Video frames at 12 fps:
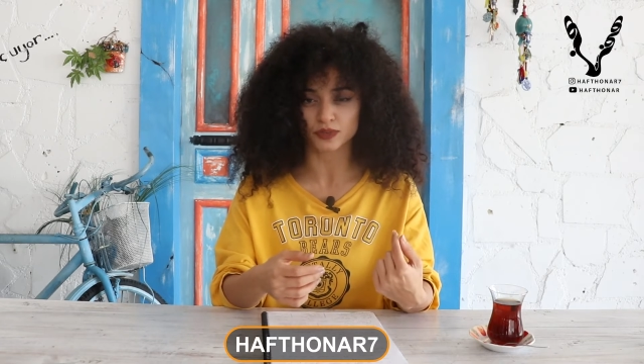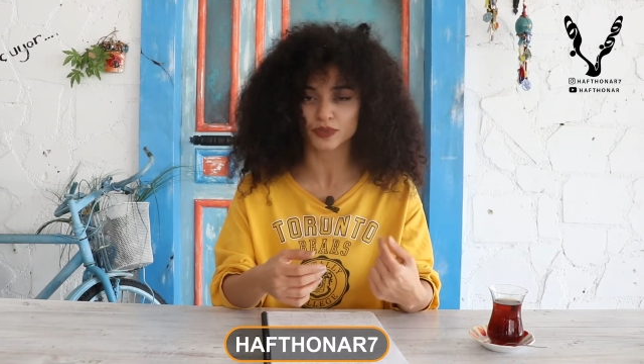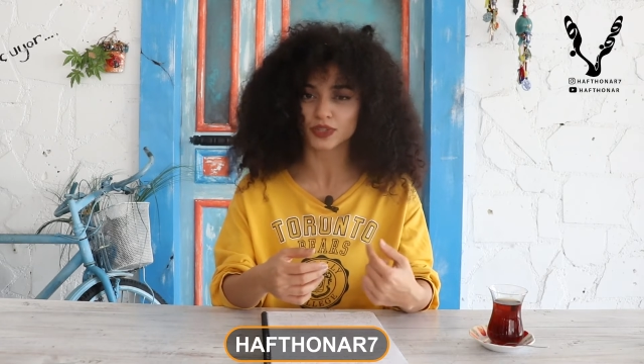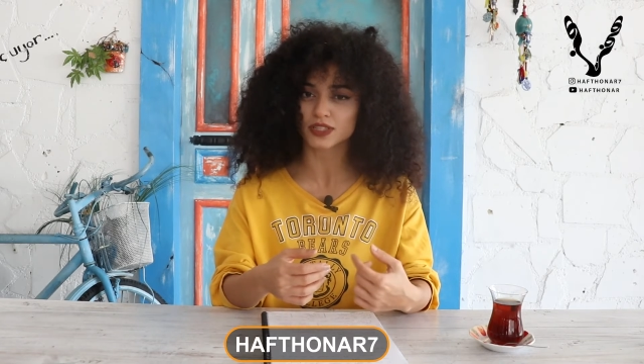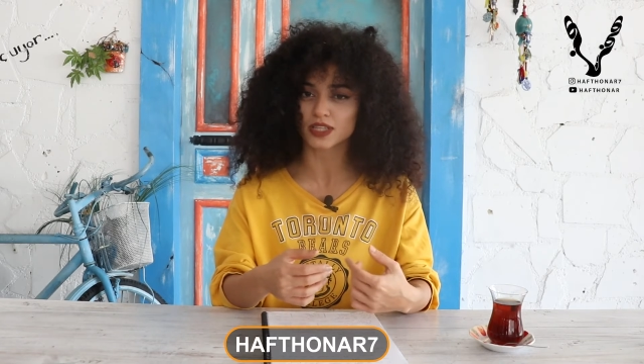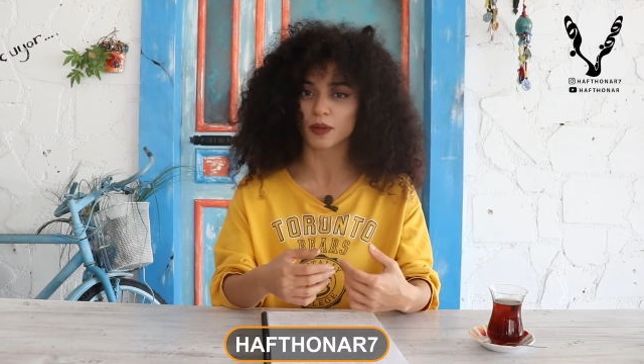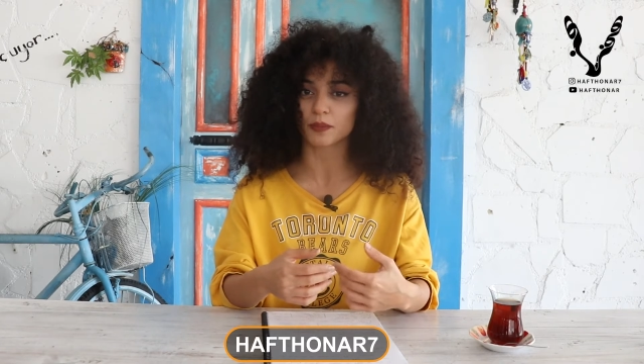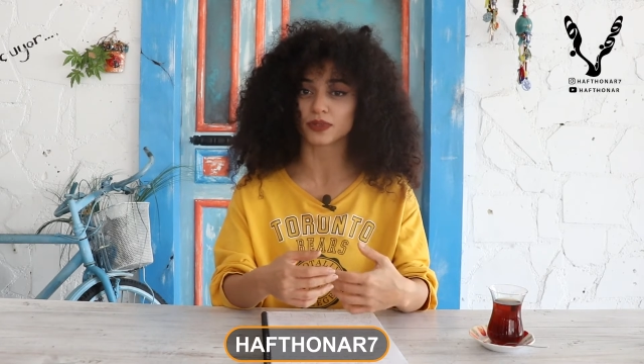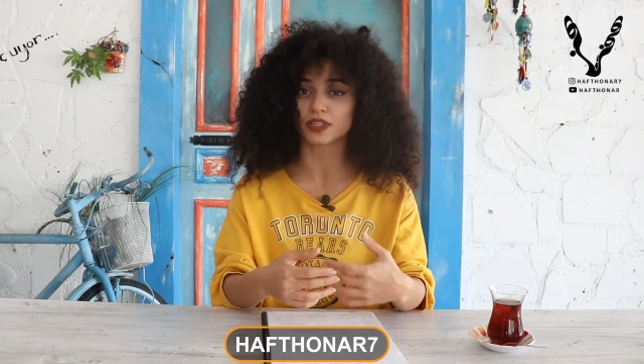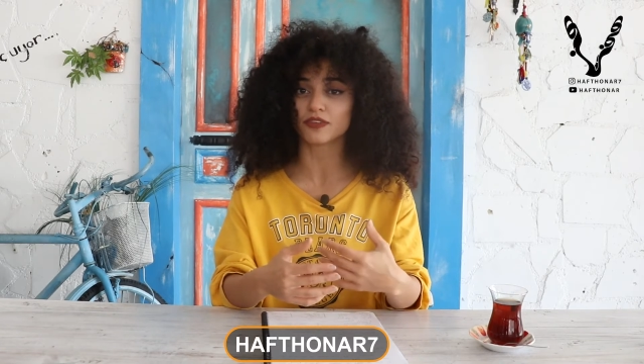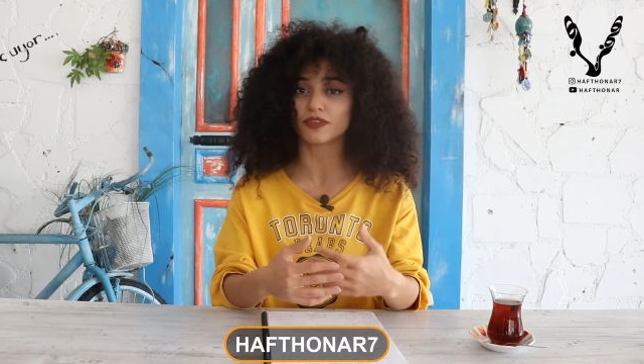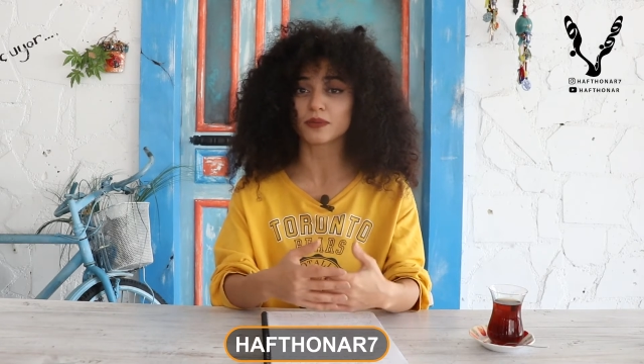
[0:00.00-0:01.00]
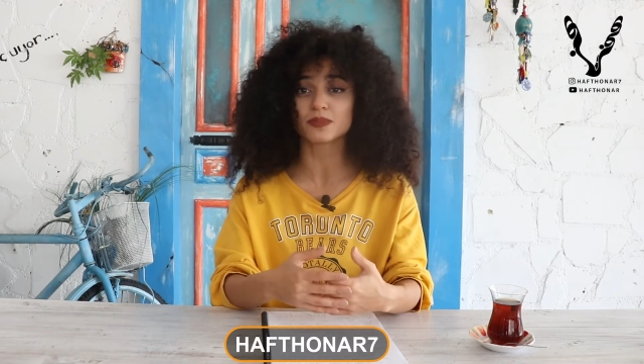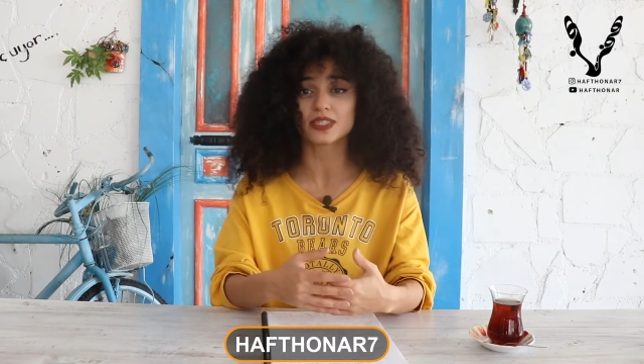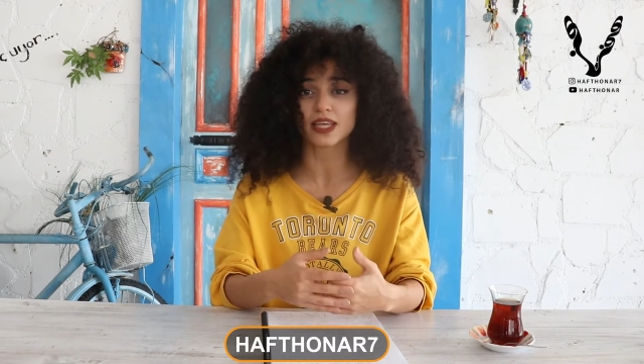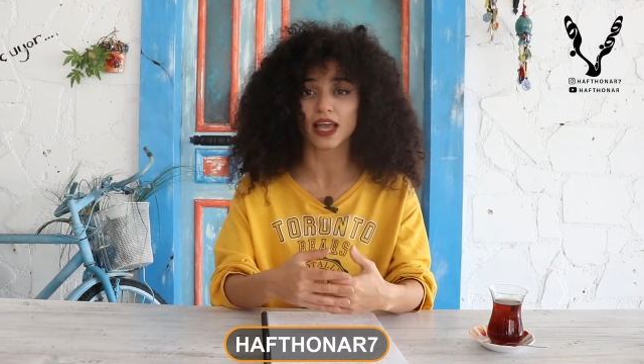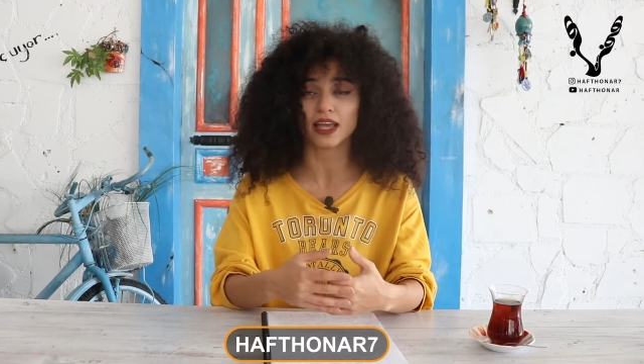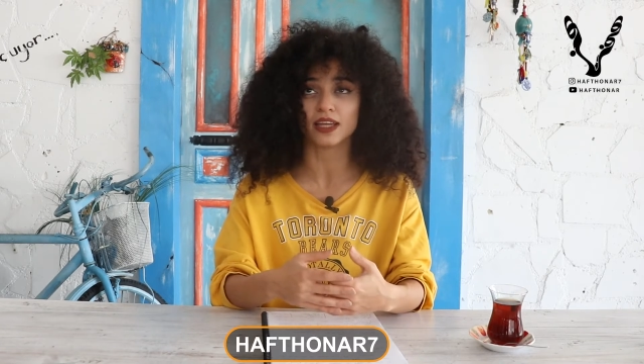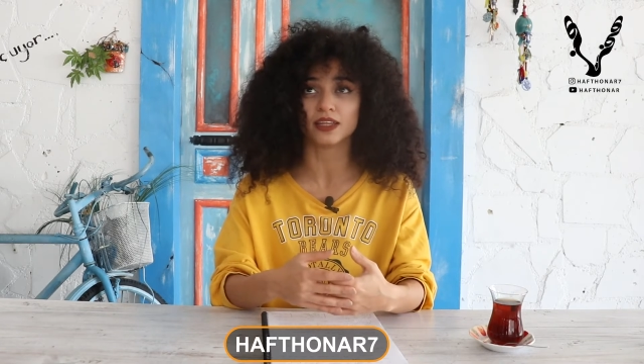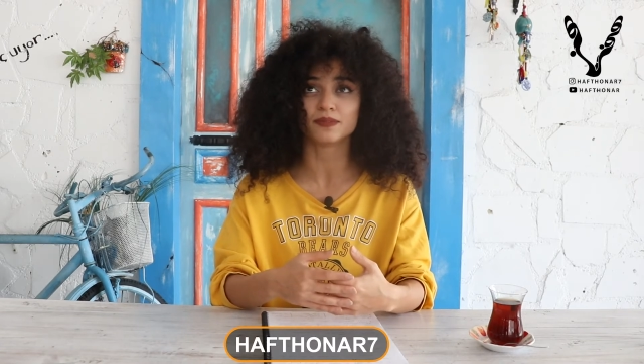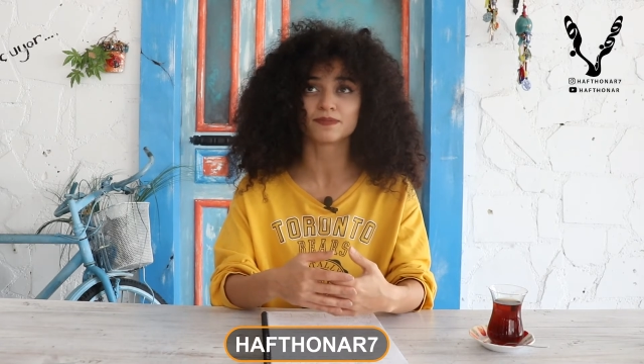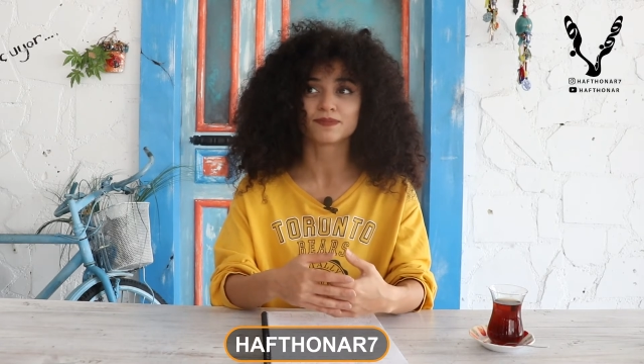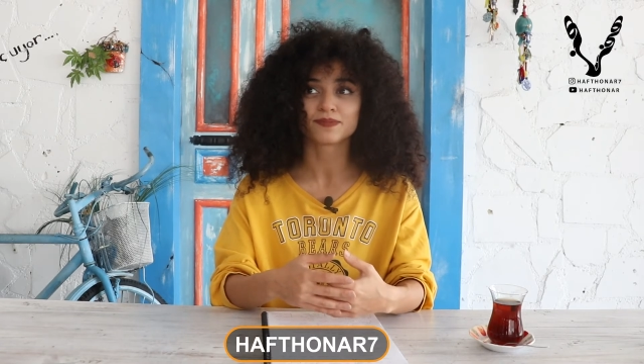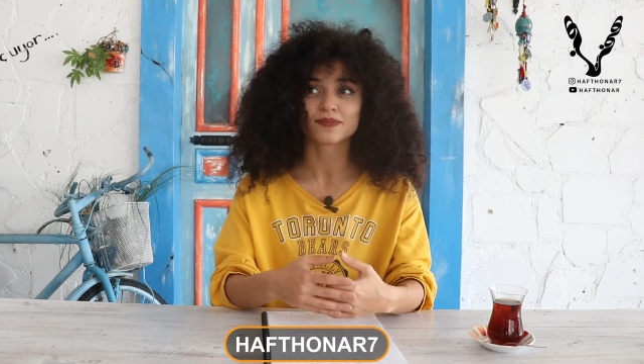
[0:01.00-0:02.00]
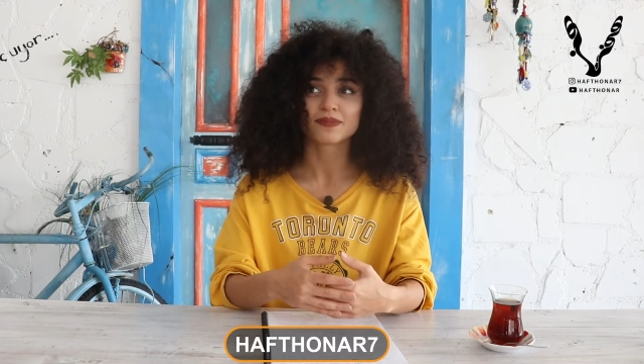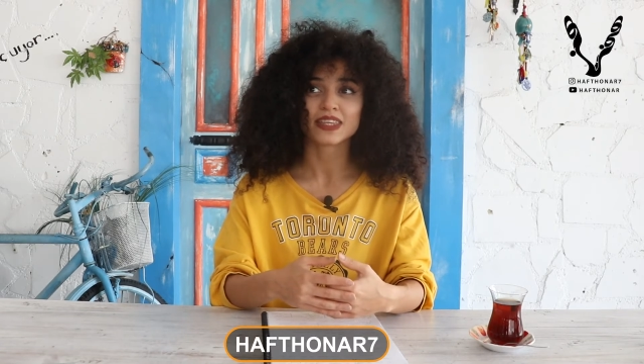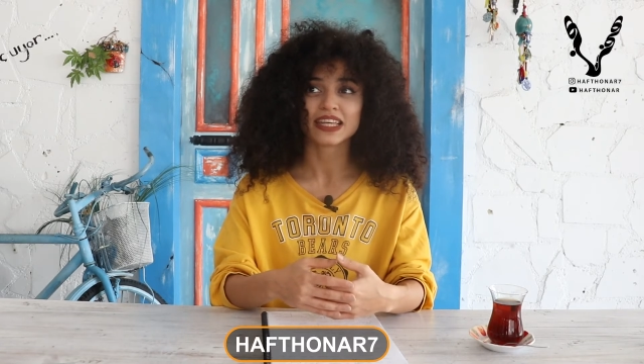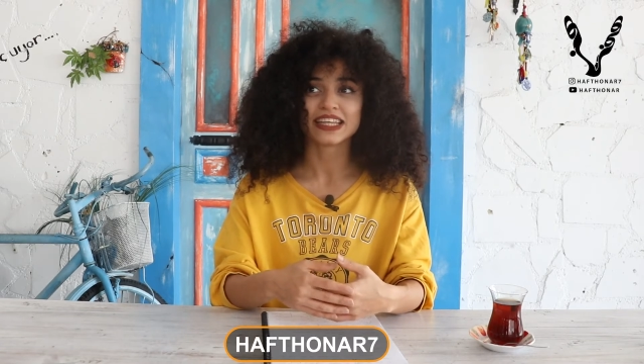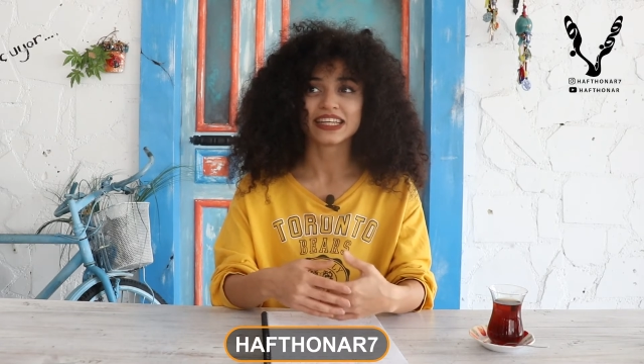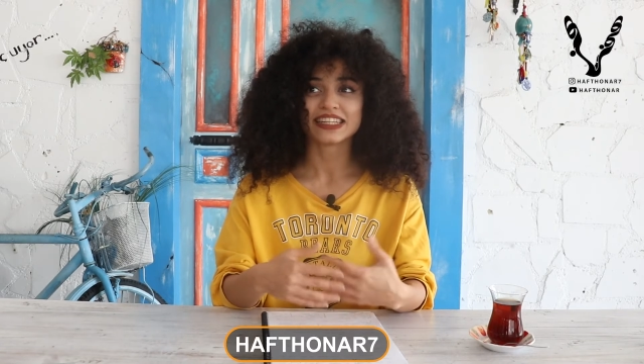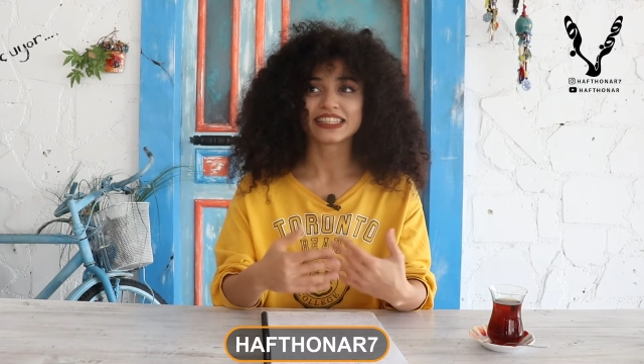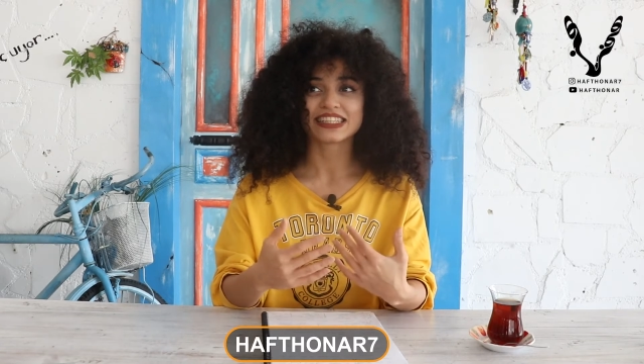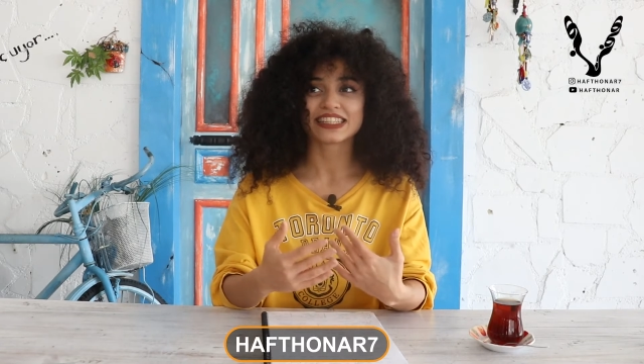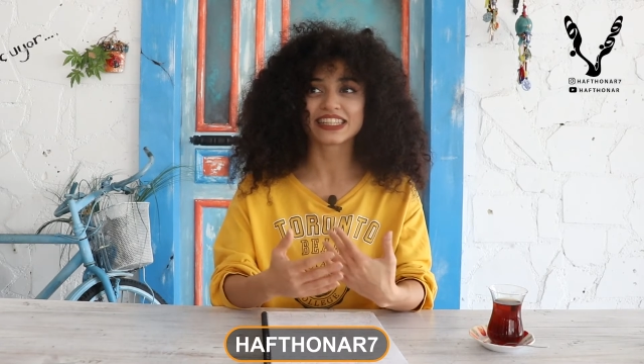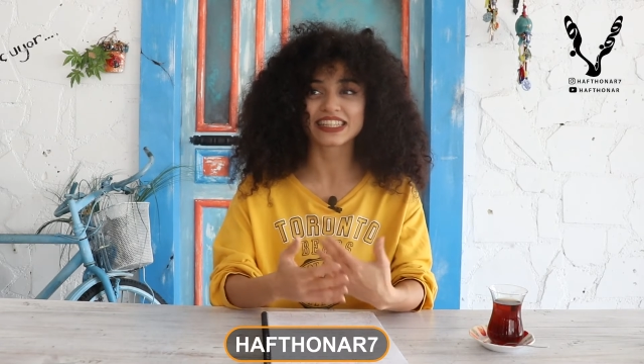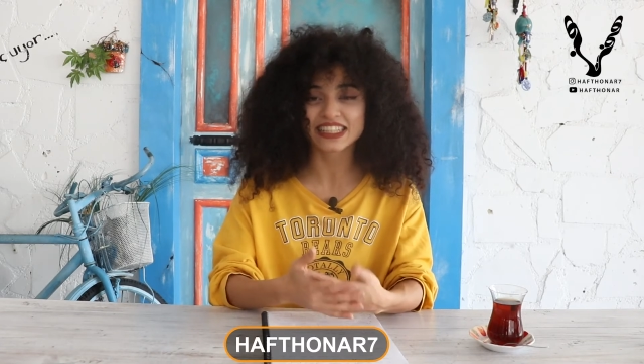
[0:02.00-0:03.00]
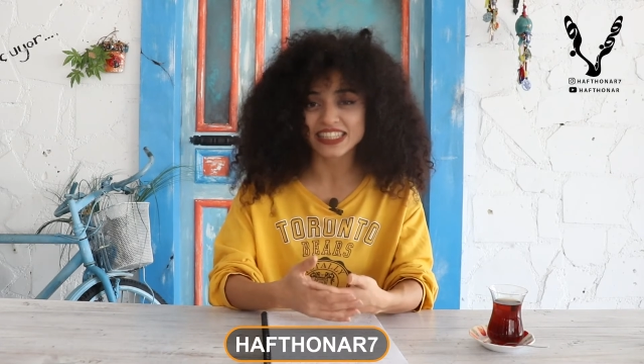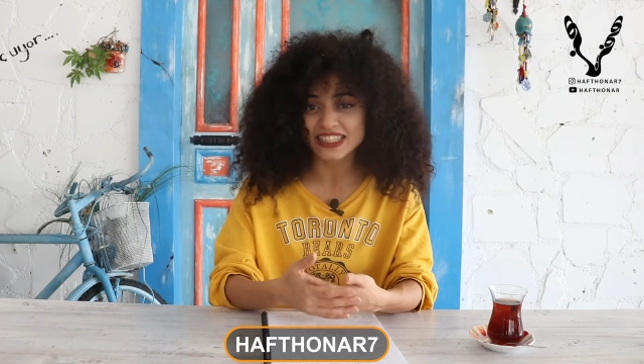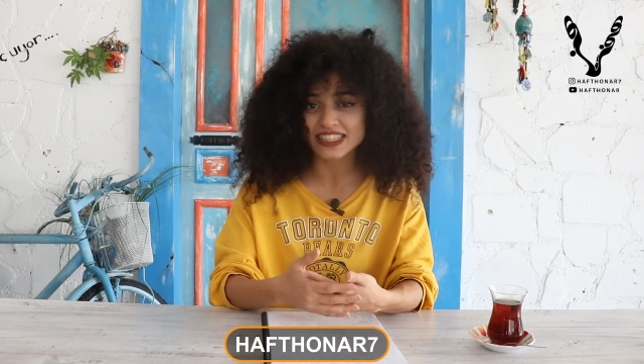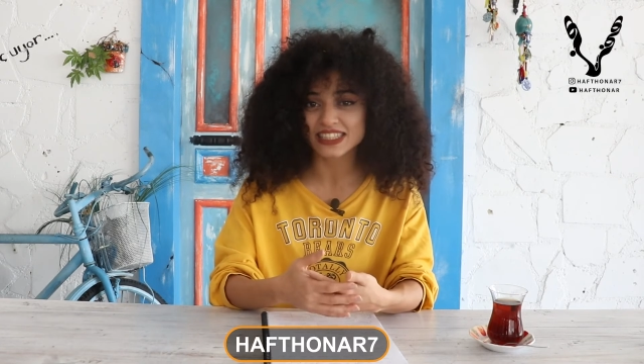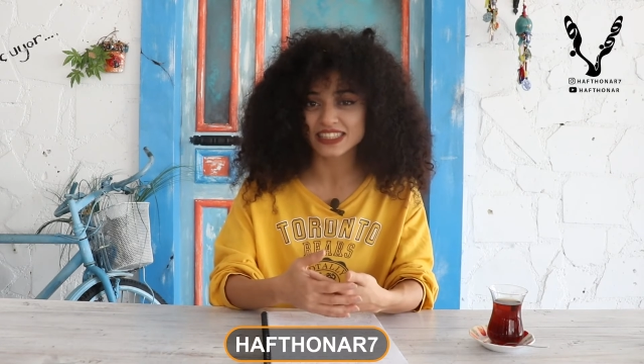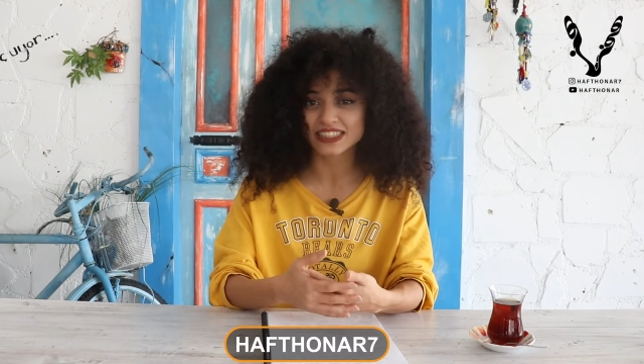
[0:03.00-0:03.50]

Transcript: For example, if I'm saying kız,